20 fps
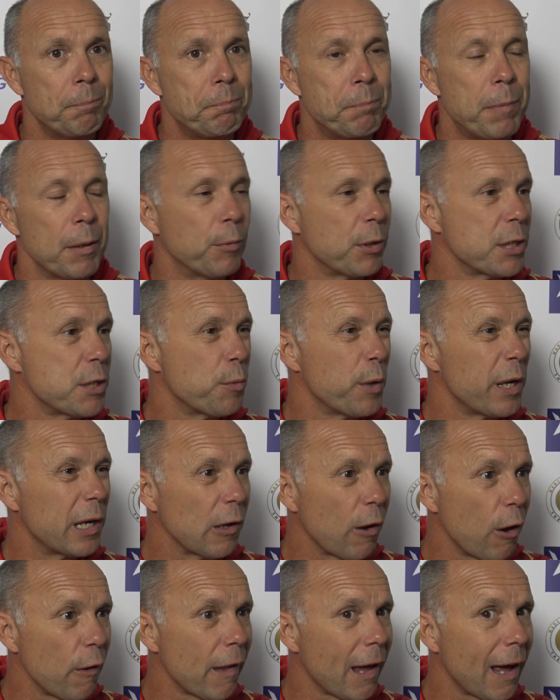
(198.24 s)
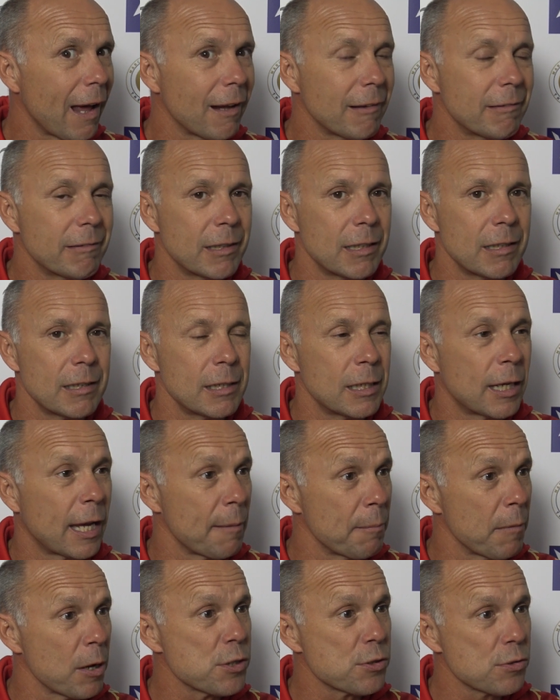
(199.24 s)
But when you win like that, you
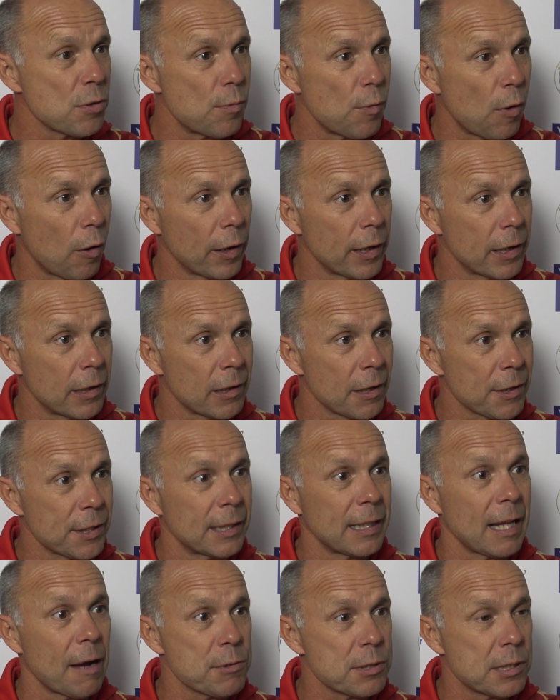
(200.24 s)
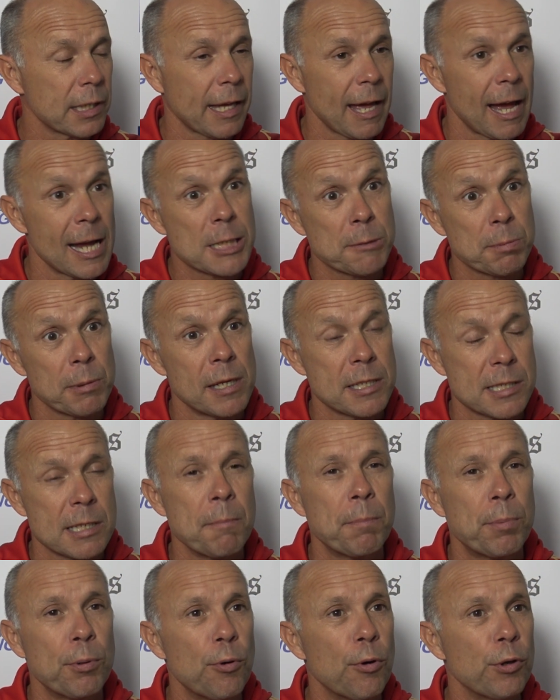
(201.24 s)
get most of them right, and I think that was the case. But it's
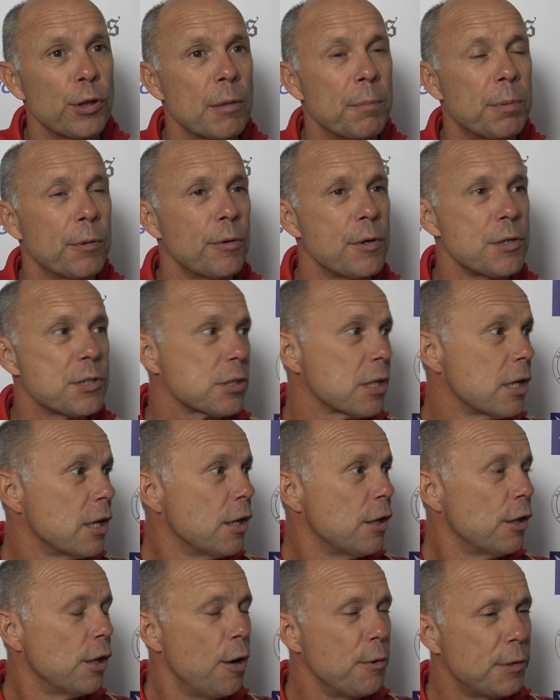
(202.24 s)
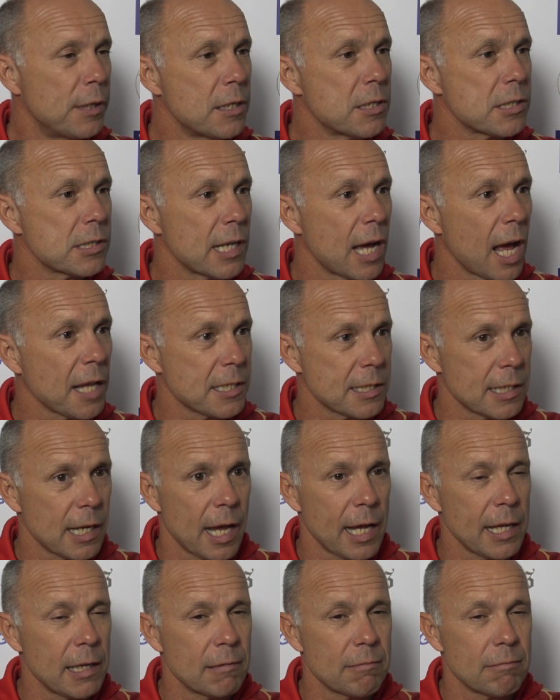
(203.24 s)
important the boys who didn't start
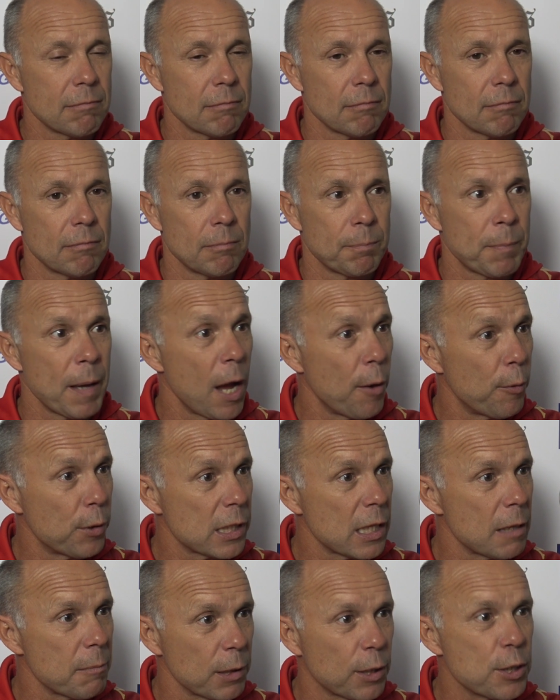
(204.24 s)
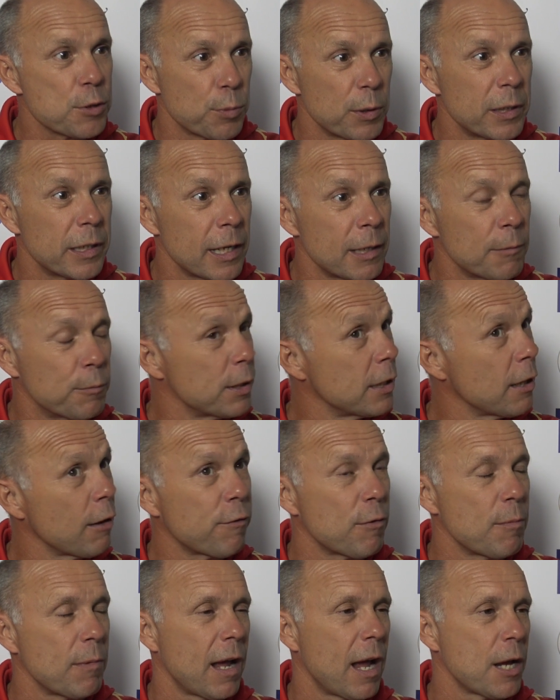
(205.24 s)
today bear with it because we know
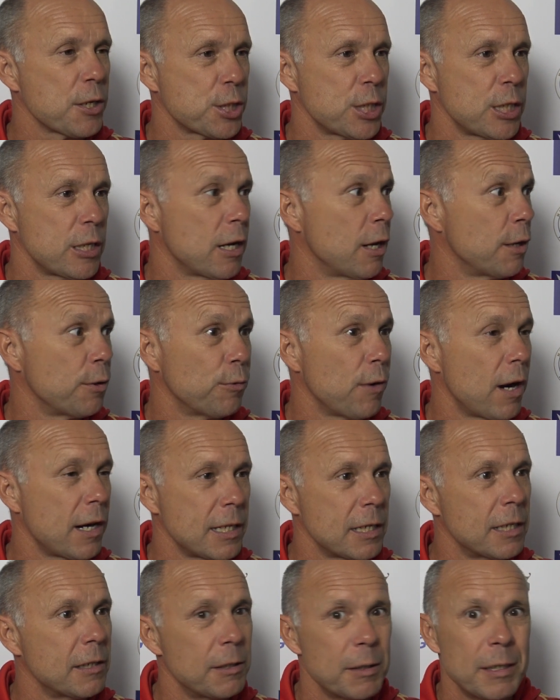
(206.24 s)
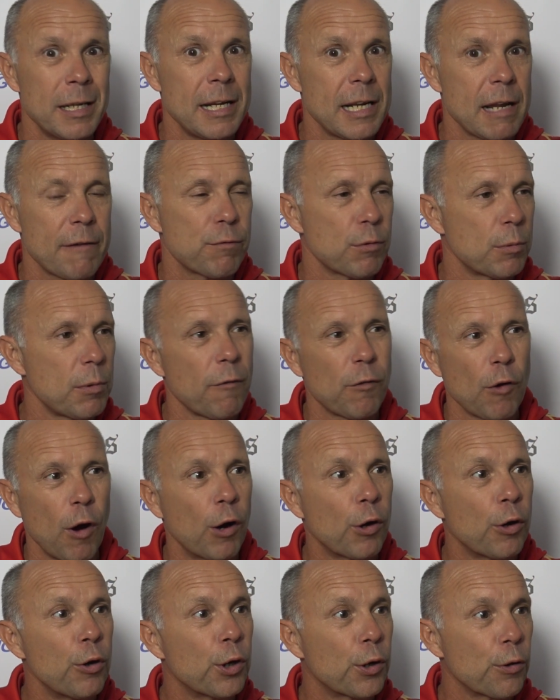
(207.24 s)
from last year, and already you need everyone. I've got a
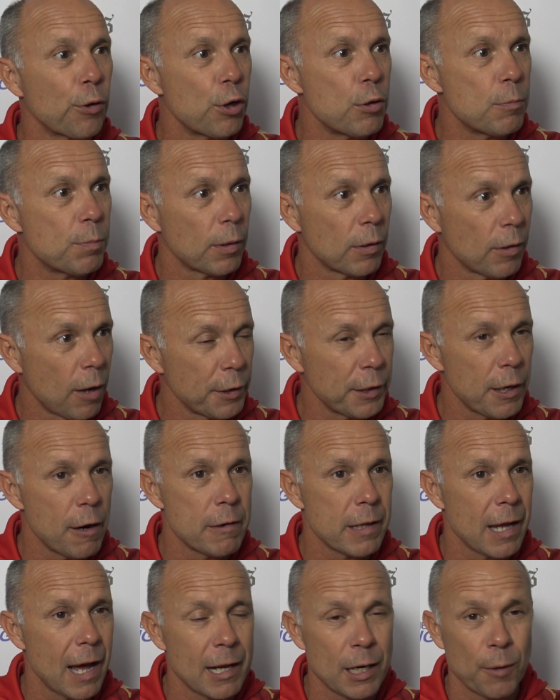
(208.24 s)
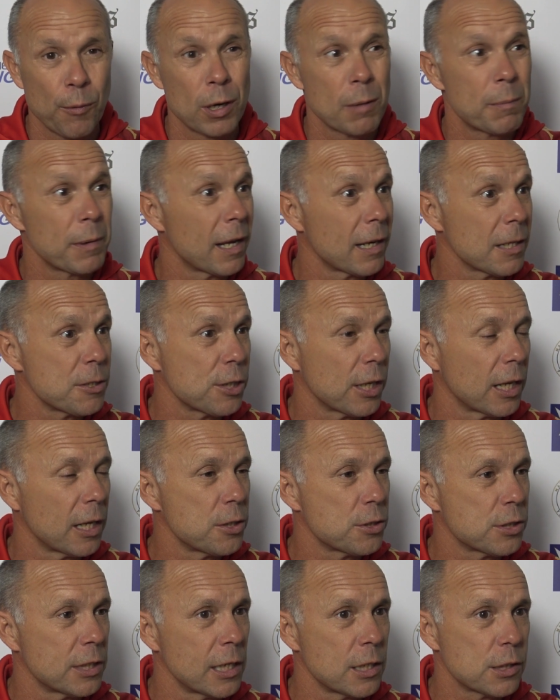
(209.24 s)
good group, I know that, and I want to be able to
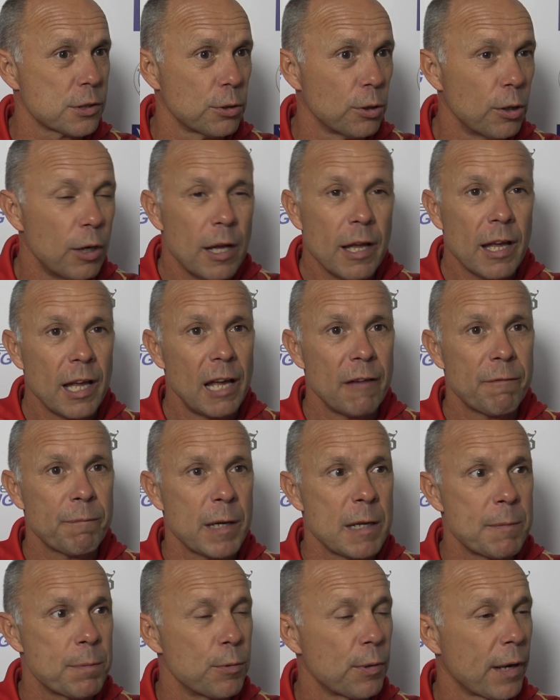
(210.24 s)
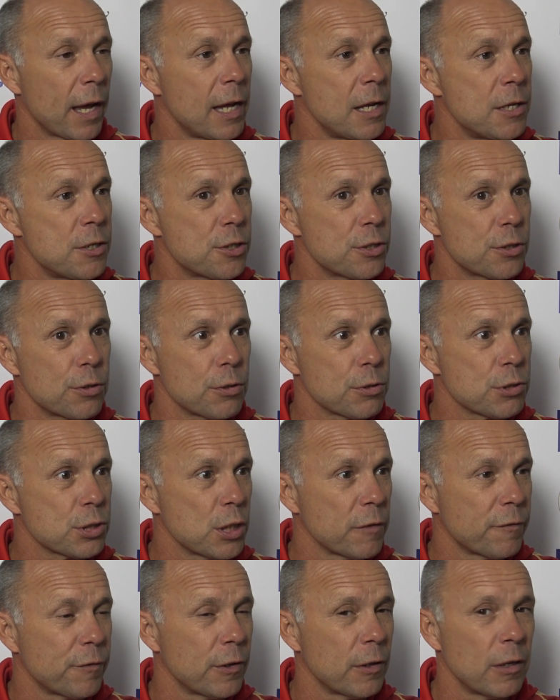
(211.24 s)
change things. Or if people get injured or
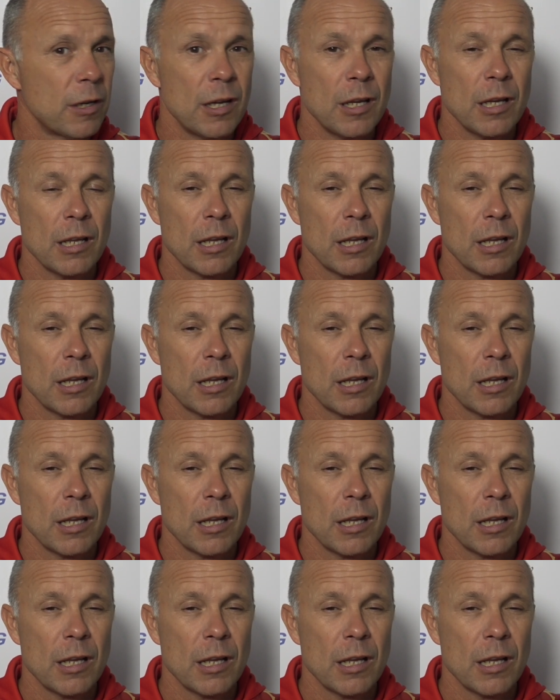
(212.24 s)
suffer